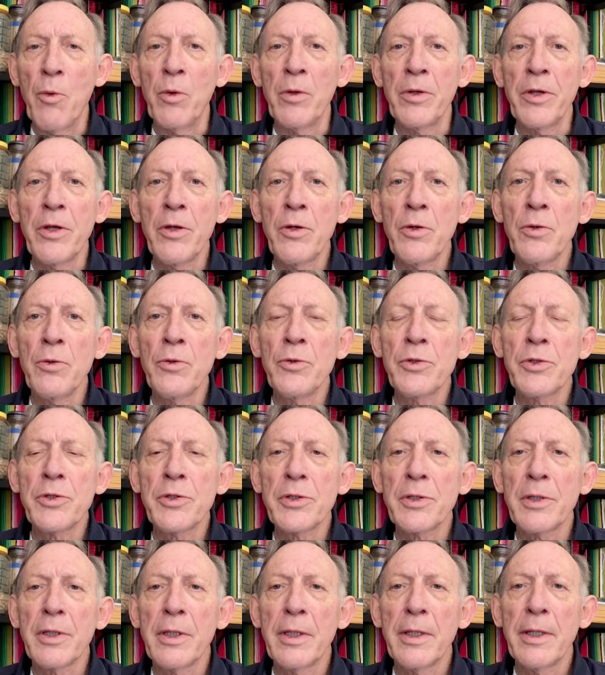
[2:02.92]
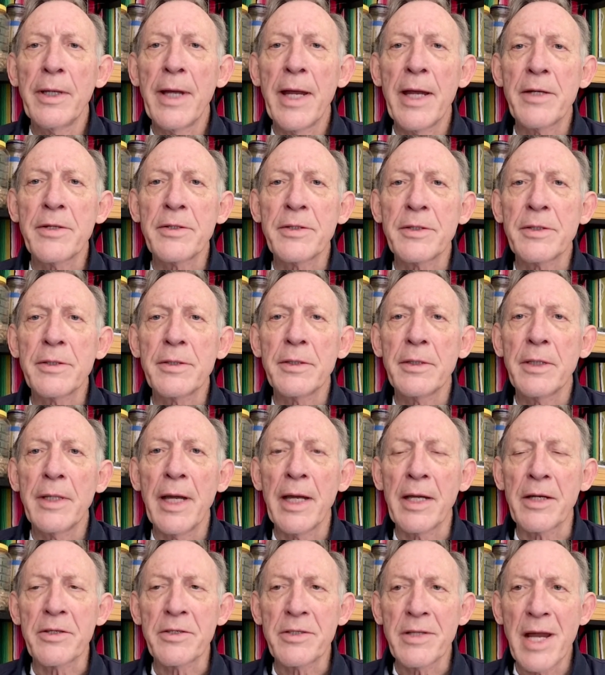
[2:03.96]
use as
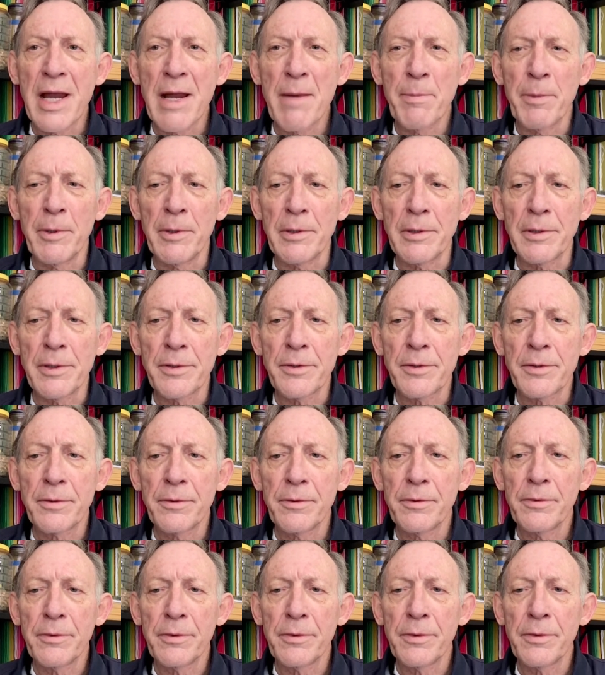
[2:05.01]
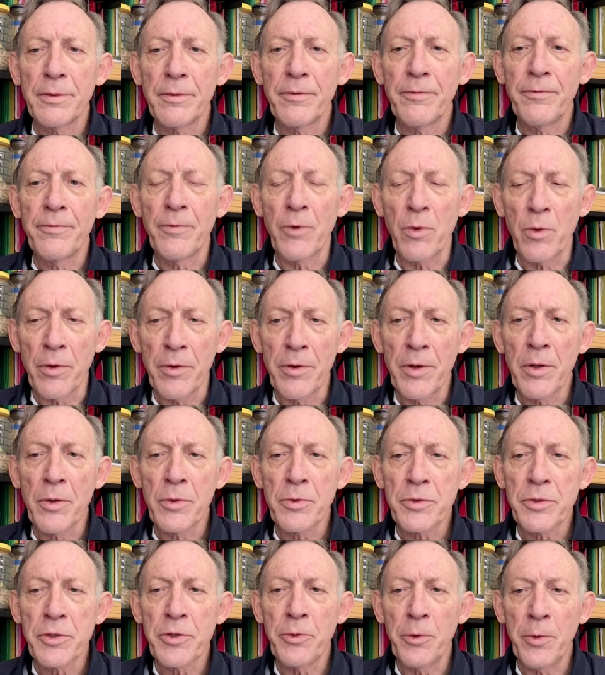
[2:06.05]
examples for those
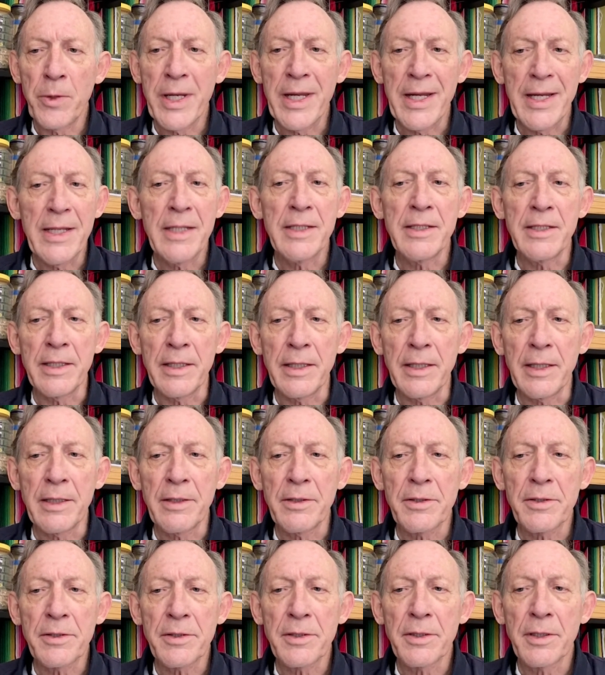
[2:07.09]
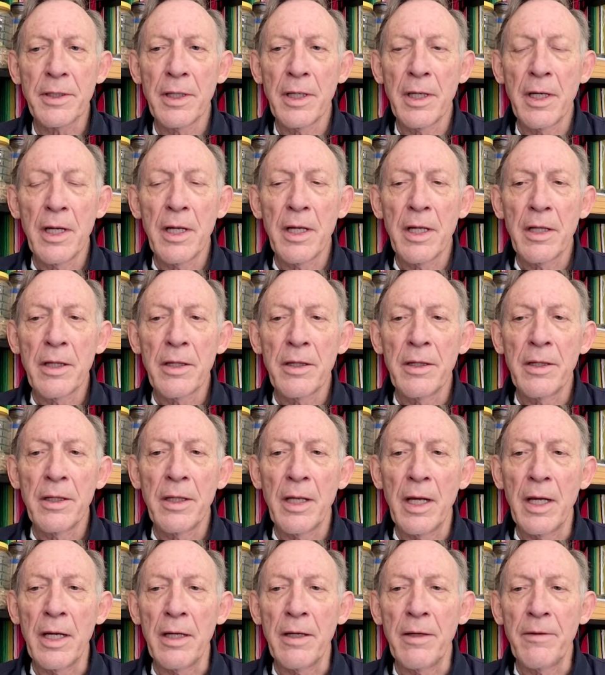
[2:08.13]
three endings,
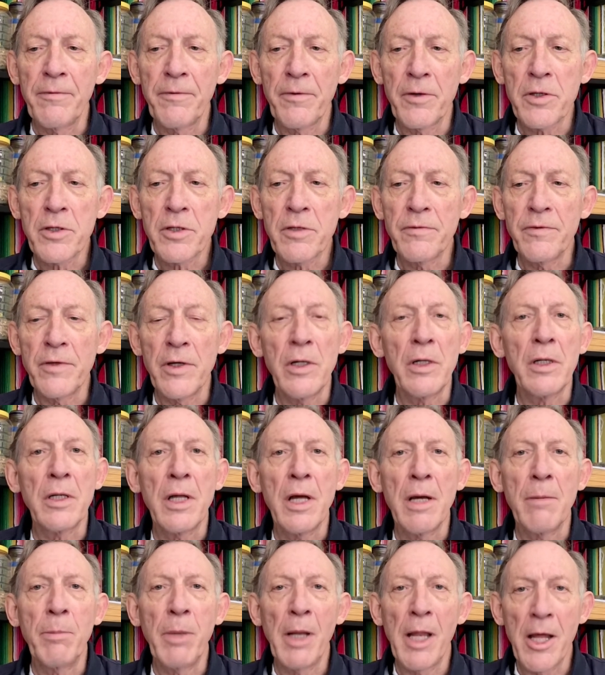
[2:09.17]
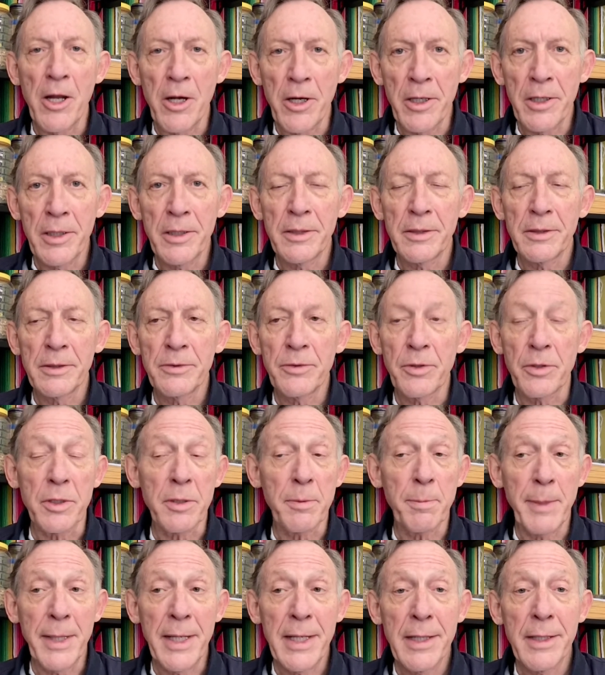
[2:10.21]
first of all, hablar, to
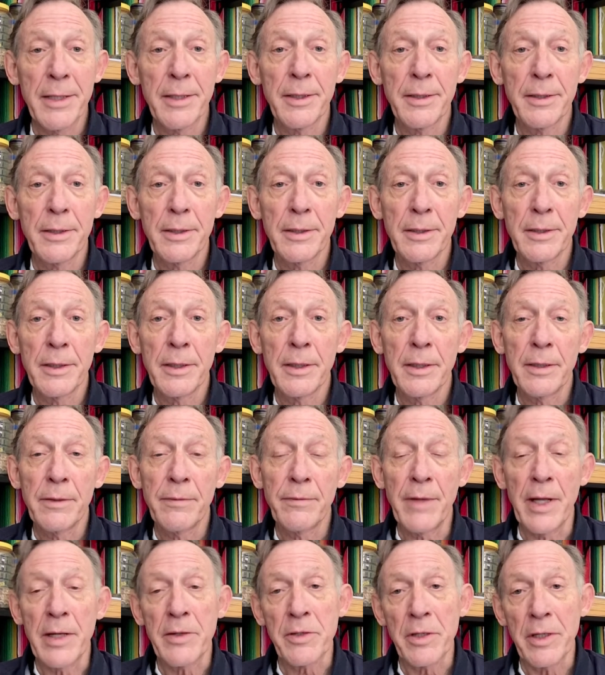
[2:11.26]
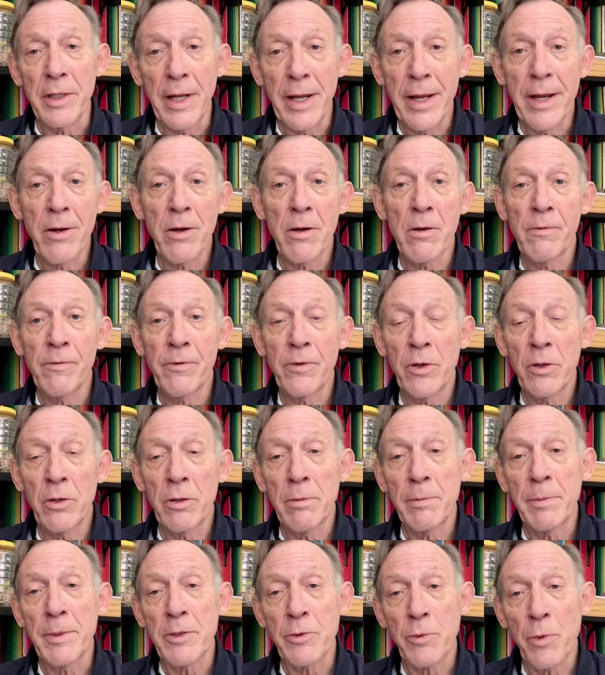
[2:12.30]
speak. That's an AR verb,
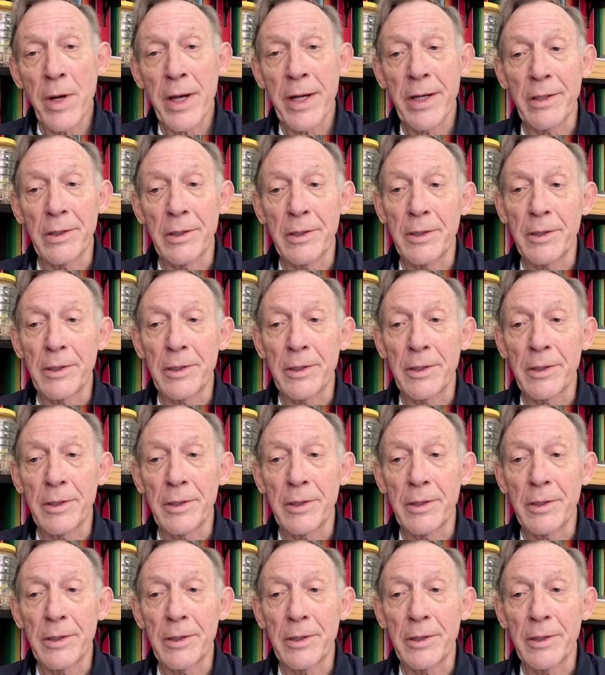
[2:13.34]
it's regular.